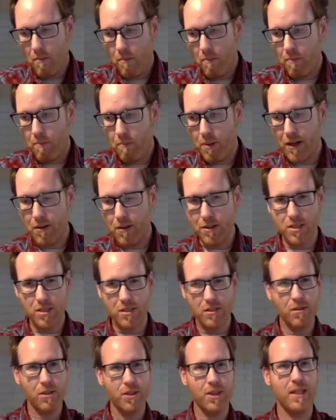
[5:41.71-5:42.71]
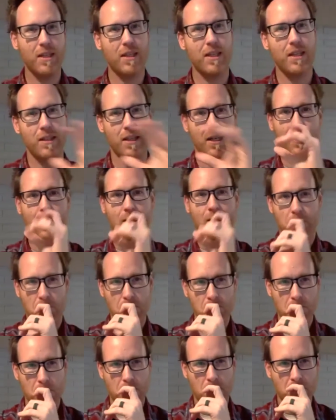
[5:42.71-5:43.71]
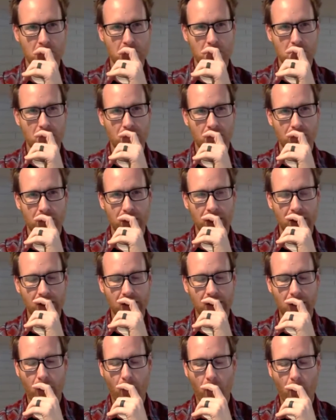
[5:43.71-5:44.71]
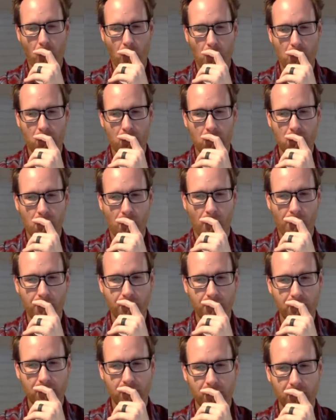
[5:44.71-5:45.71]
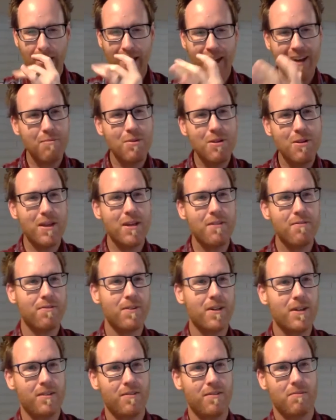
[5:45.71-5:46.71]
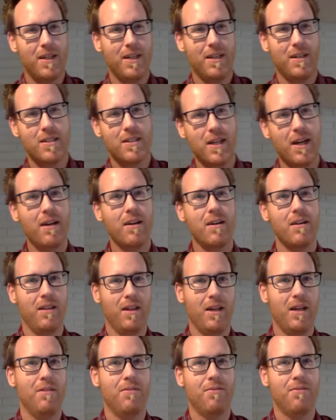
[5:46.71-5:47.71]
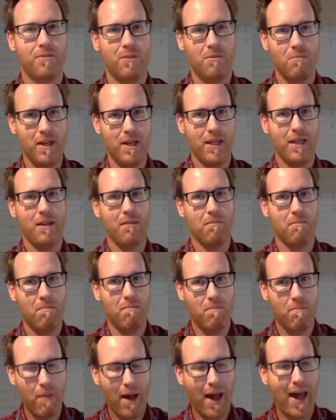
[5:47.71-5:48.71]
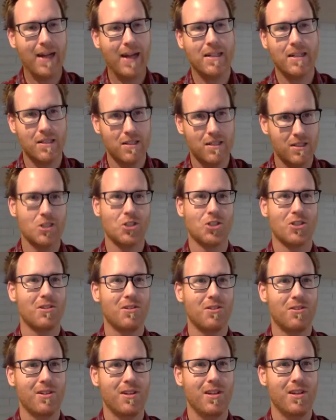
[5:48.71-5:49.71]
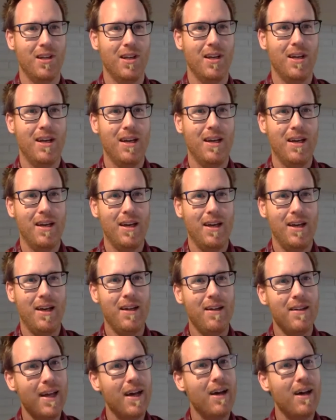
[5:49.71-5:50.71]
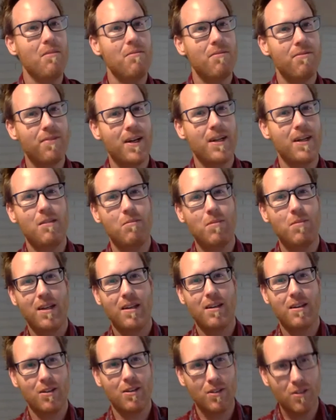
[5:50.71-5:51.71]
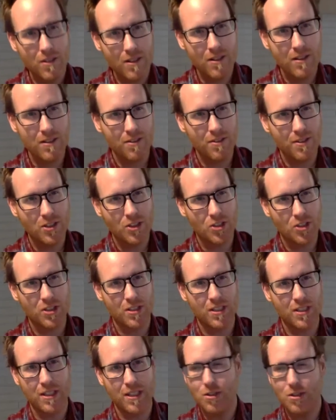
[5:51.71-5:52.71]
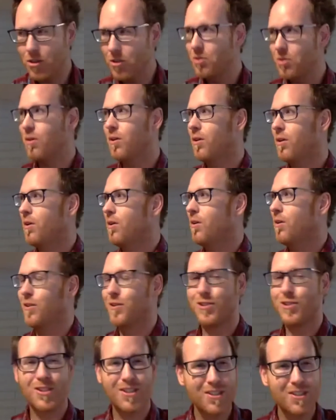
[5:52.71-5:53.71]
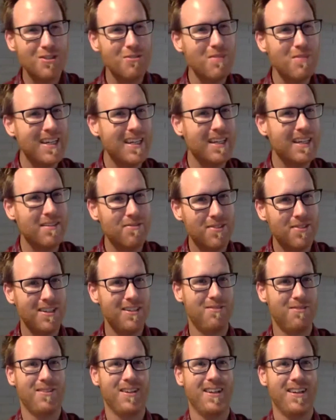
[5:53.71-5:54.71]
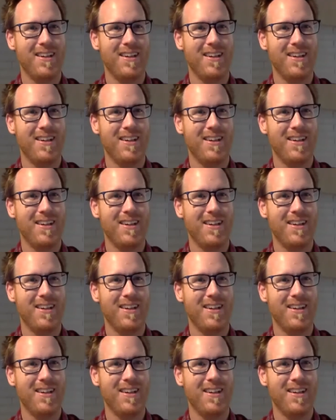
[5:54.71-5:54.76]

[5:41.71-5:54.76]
But I was still thinking, like, you know, I've been made fun of my entire life for making bad decisions. And now I'm finally making a good decision, and you all are still making fun of me.